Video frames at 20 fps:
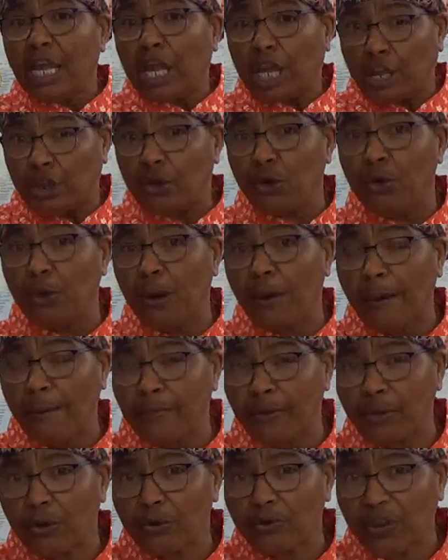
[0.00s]
and you
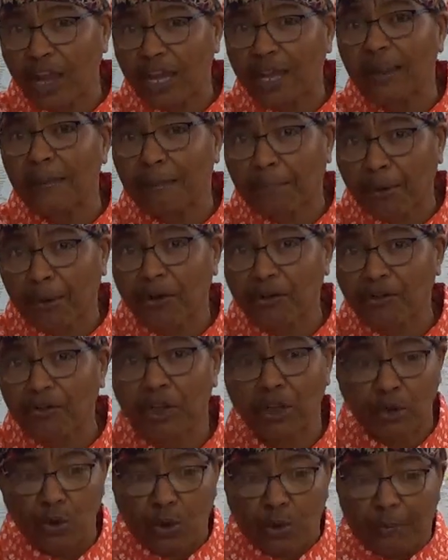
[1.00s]
you take it
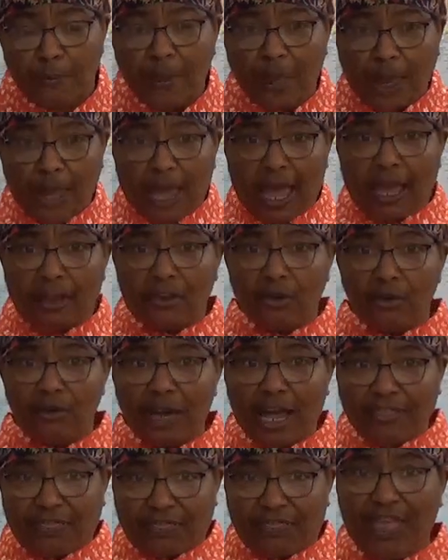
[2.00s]
personally, you and you
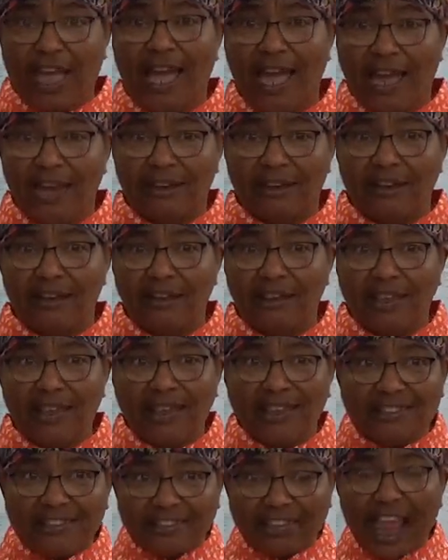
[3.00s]
let that
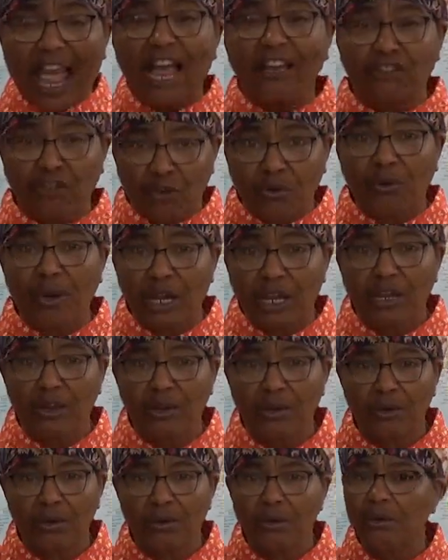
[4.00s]
saturate
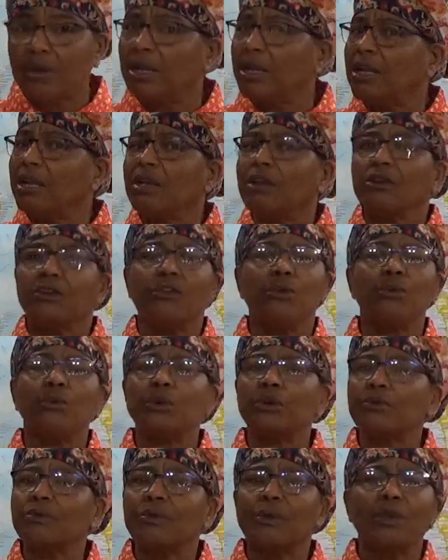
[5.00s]
you, you
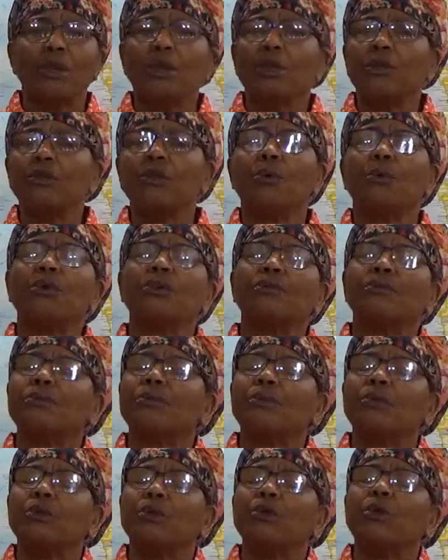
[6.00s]
would, you would,
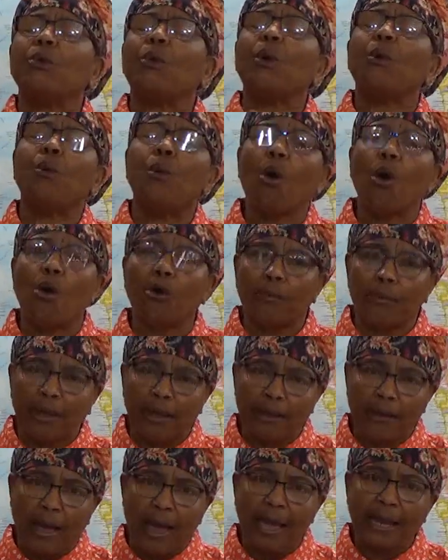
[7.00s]
you would walk
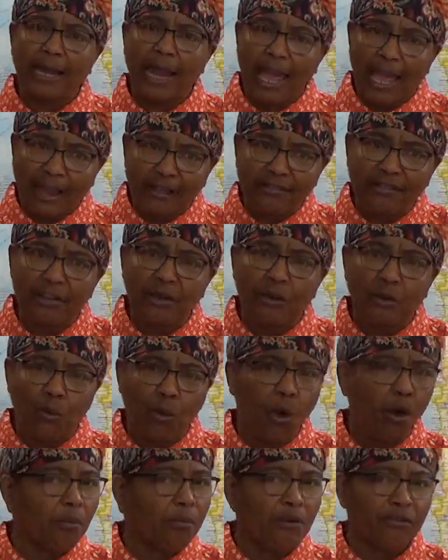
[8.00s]
an excellent
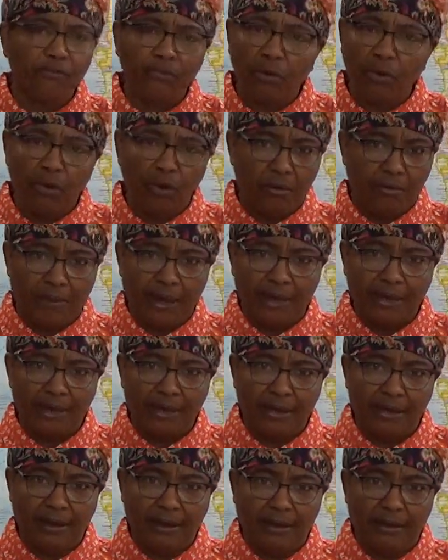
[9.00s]
walk before
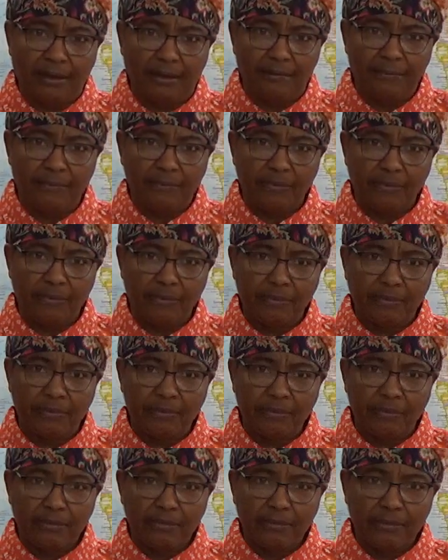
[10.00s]
Almighty God.
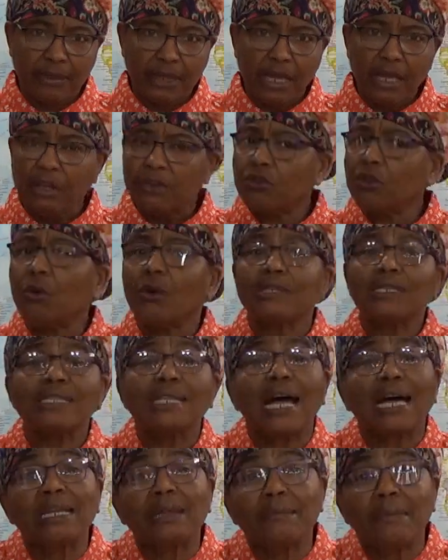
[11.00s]
So it's
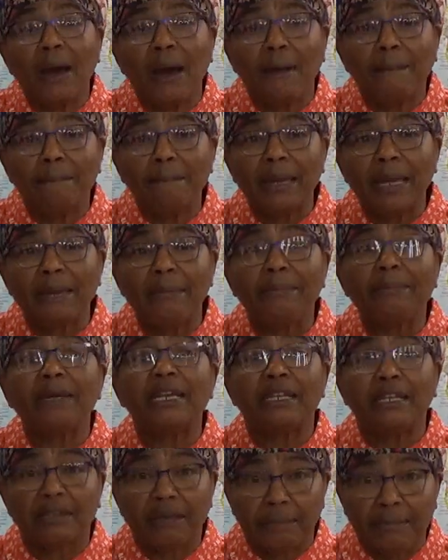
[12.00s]
not about me,
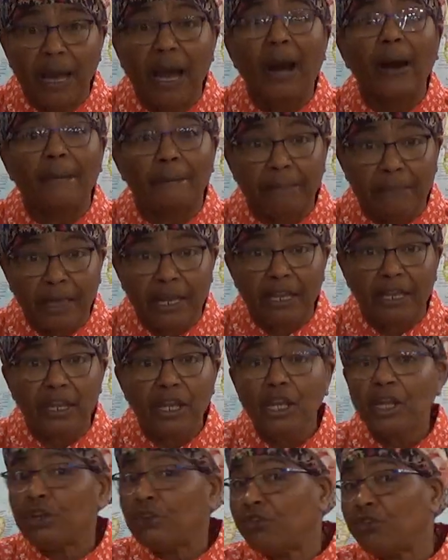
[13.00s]
but it's about me
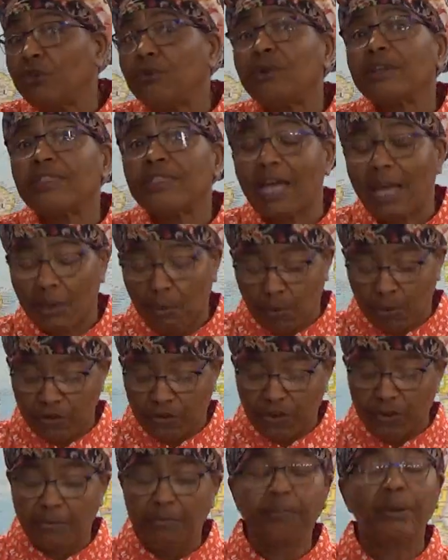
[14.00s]
doing that
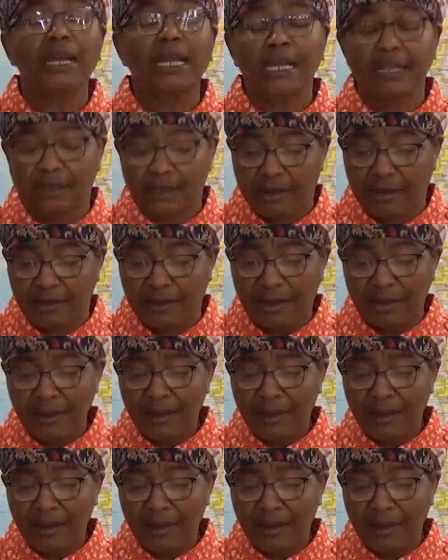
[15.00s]
which is pleasing